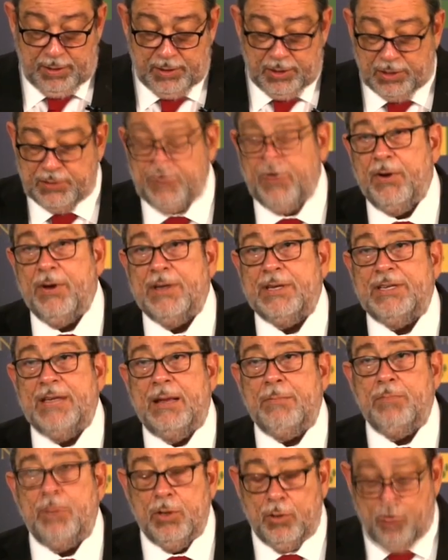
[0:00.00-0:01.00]
Thus, for
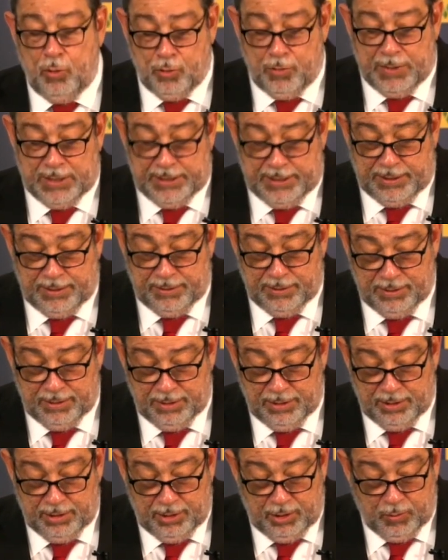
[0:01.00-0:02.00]
example, globally,
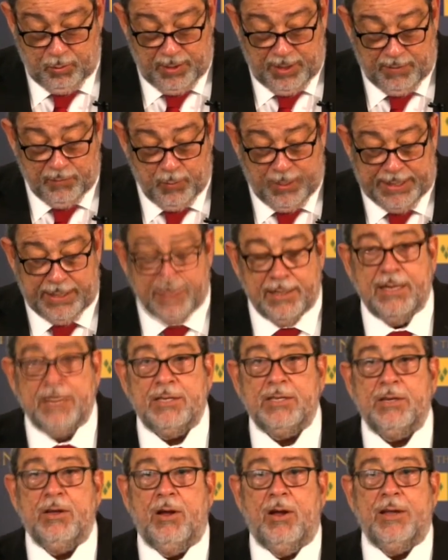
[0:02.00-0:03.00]
we have
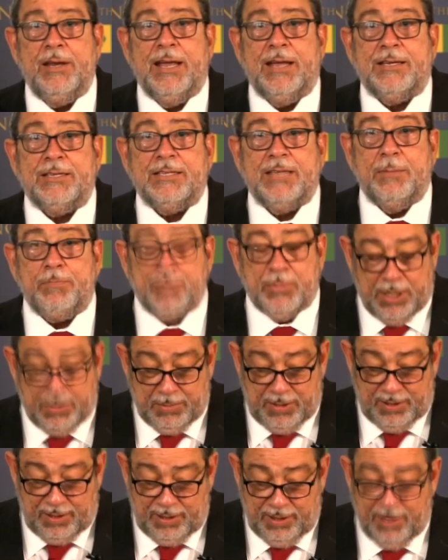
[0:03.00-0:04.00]
witnessed
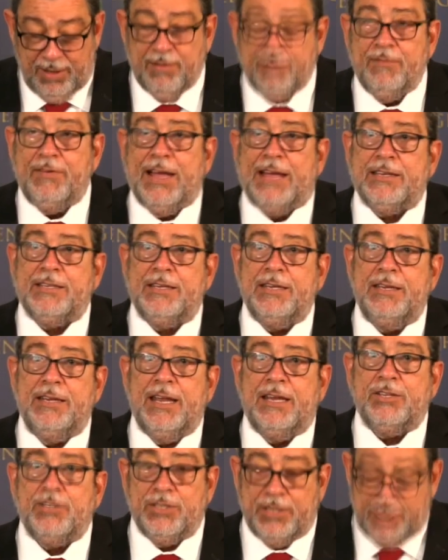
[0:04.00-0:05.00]
unacceptable vaccine
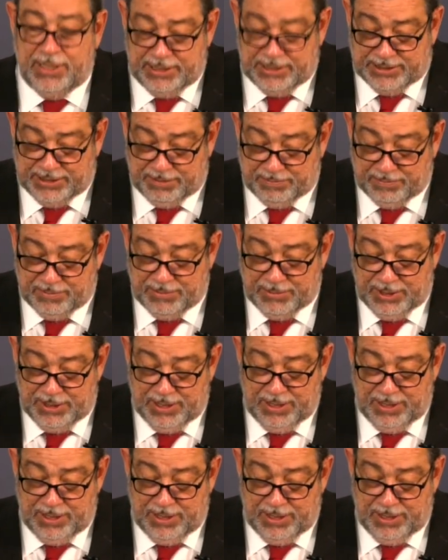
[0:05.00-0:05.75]
nationalism,